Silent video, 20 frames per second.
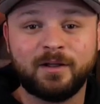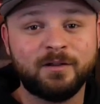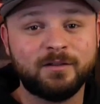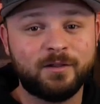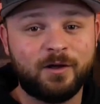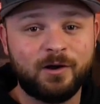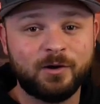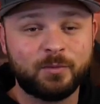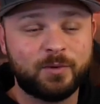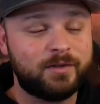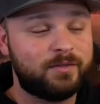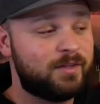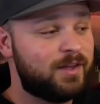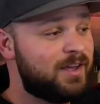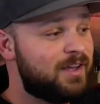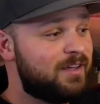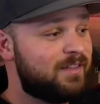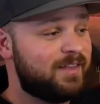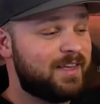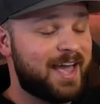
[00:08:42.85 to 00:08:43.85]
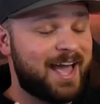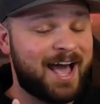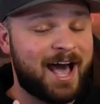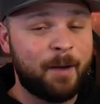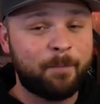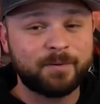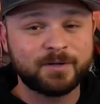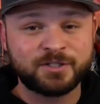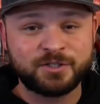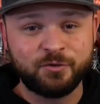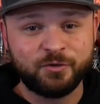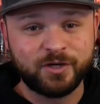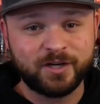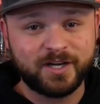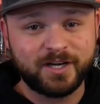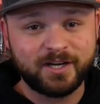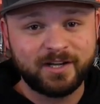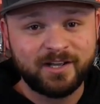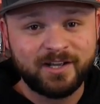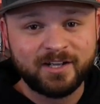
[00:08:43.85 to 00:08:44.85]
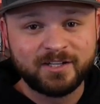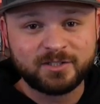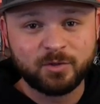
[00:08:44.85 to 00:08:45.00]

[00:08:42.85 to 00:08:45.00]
along with the opportunity